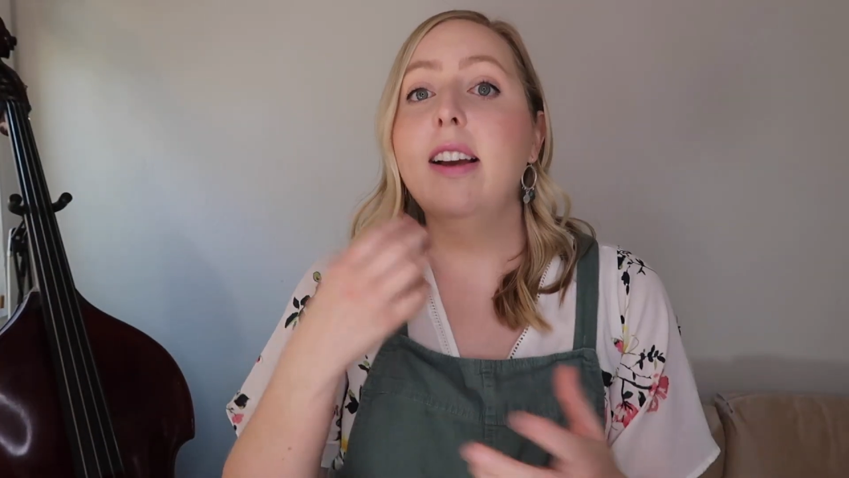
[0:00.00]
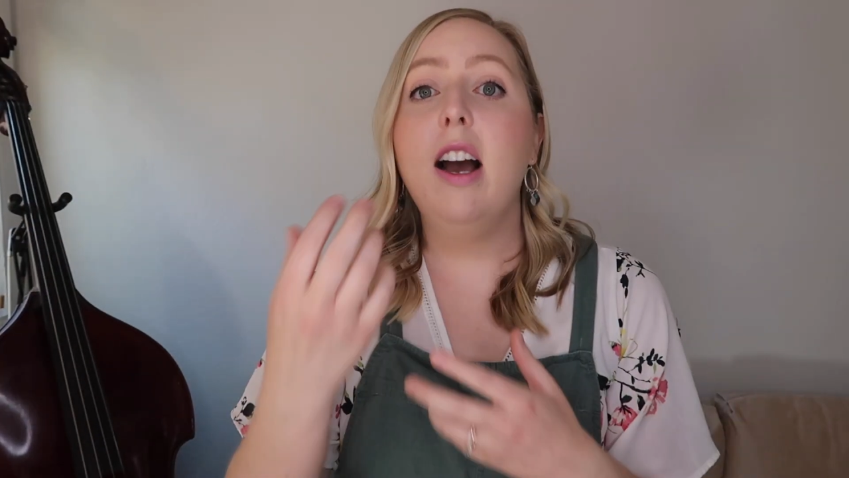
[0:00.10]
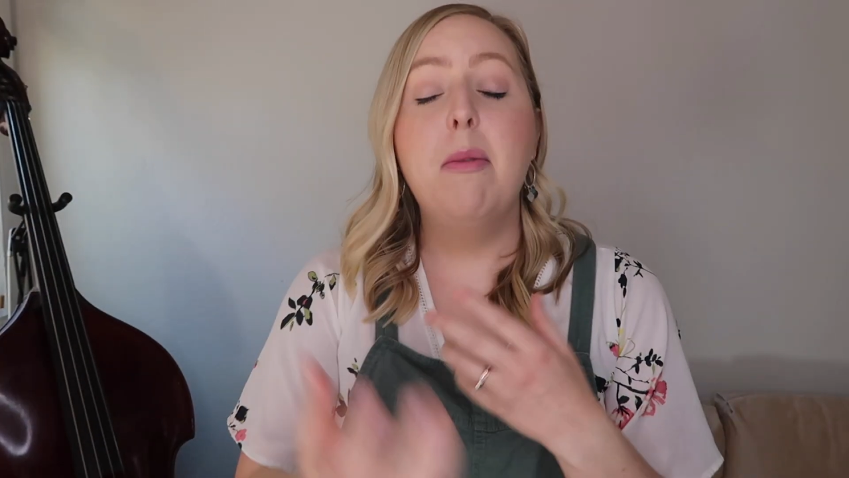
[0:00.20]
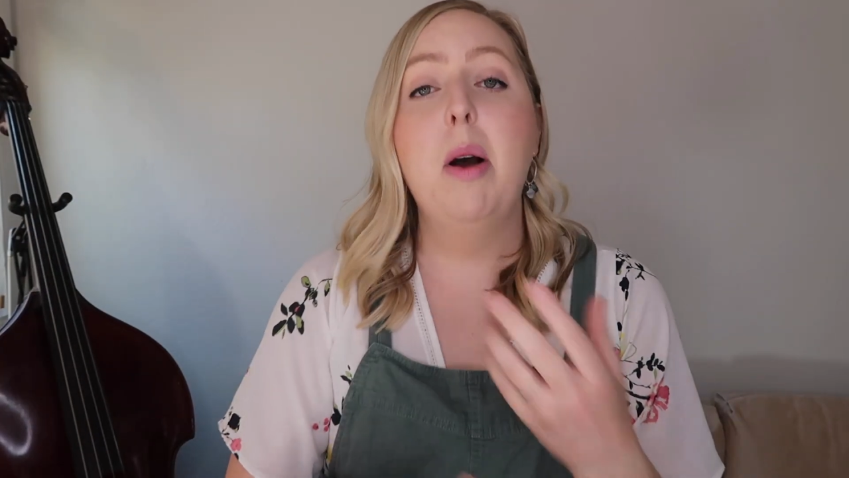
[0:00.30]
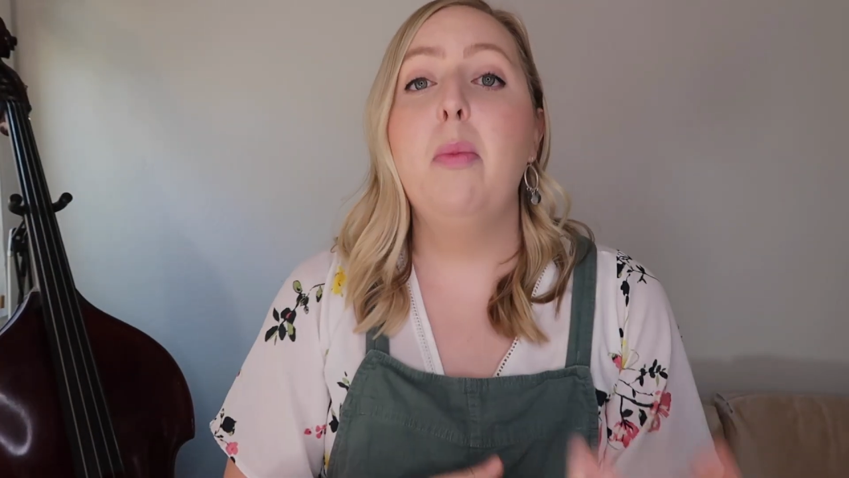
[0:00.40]

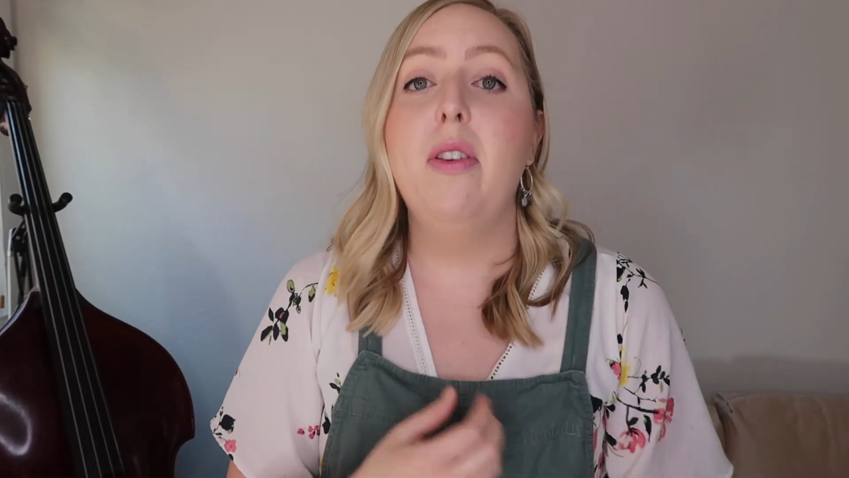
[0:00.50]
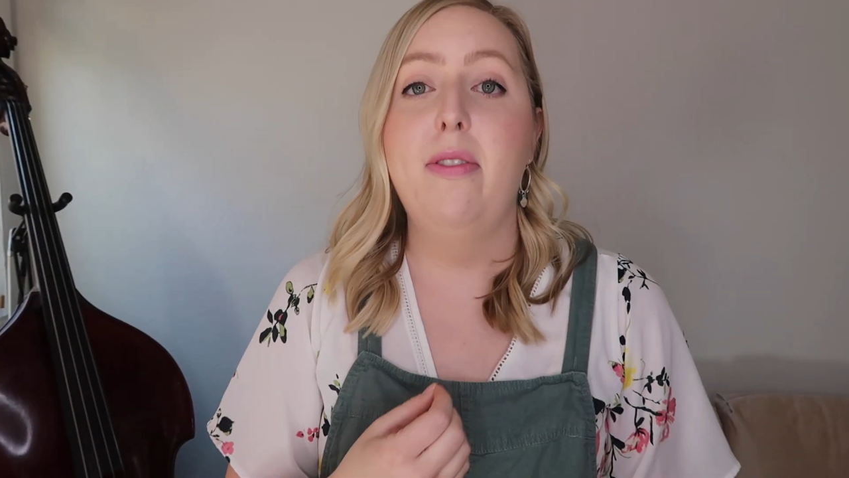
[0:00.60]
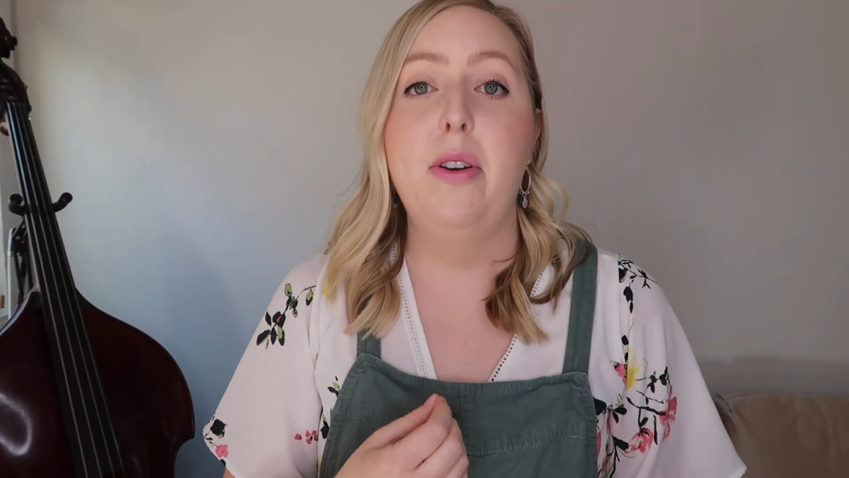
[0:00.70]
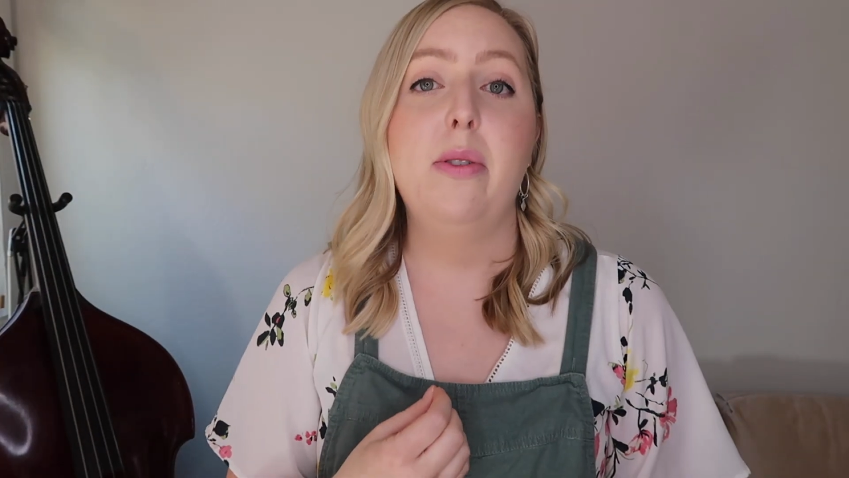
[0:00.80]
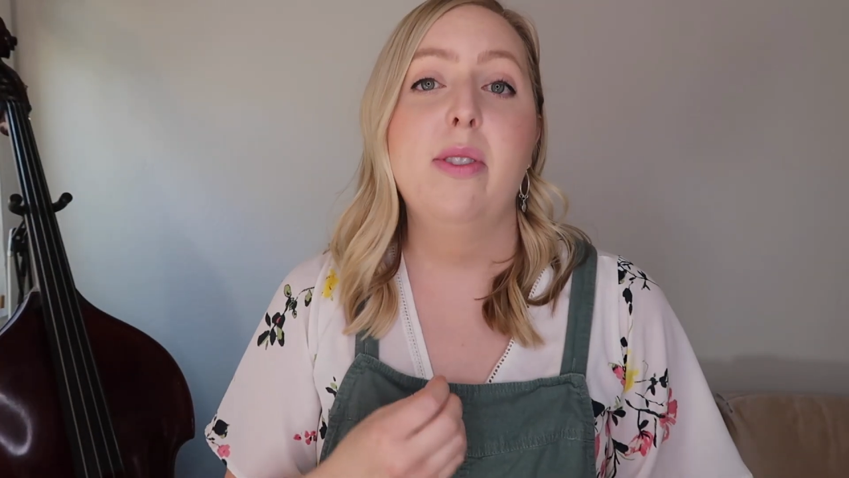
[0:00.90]
come up with
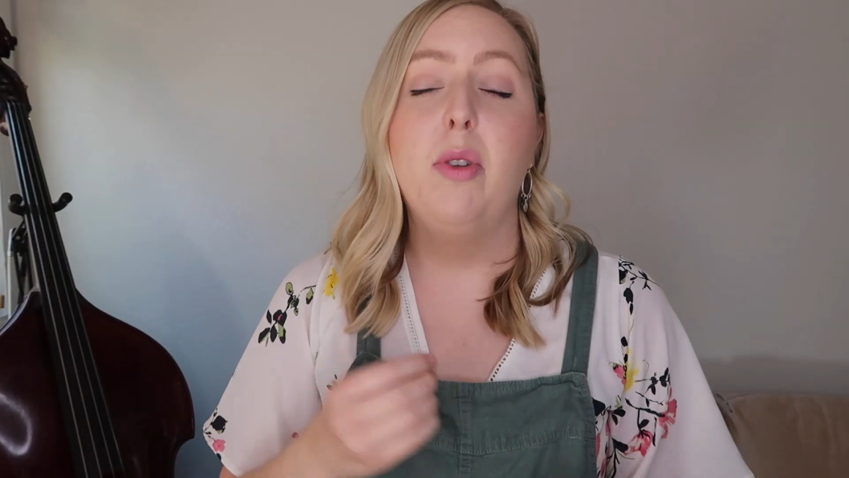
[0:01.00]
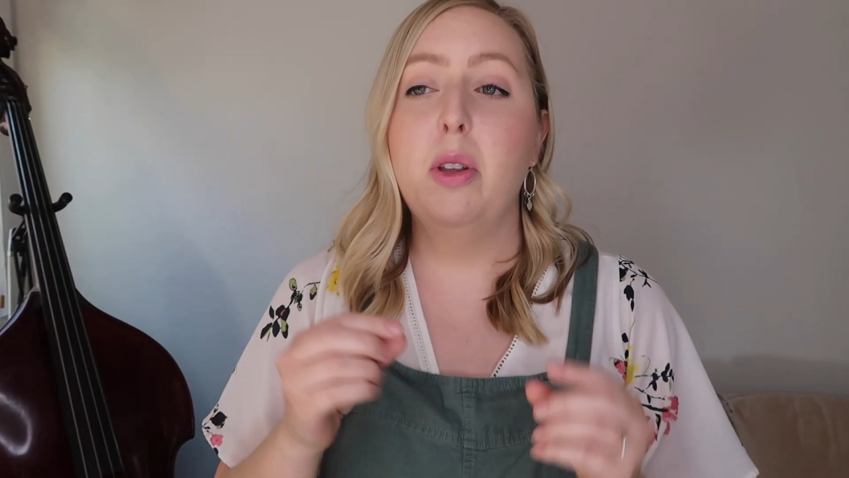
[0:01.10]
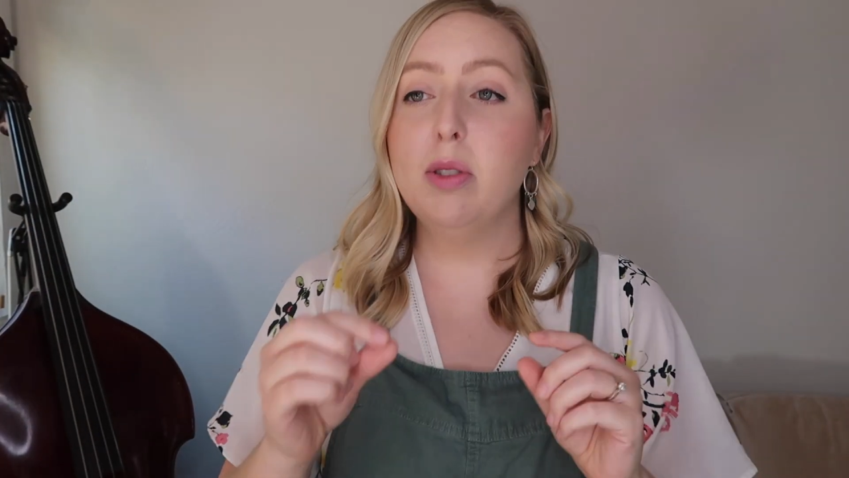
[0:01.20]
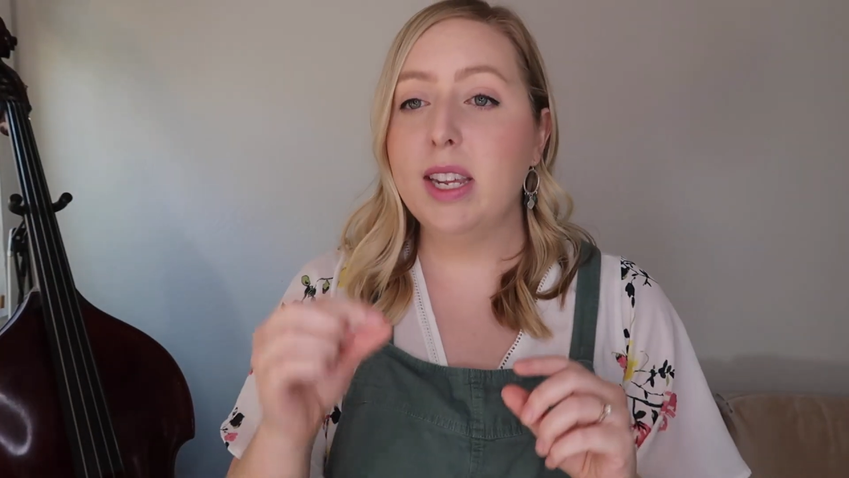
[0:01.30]
those for those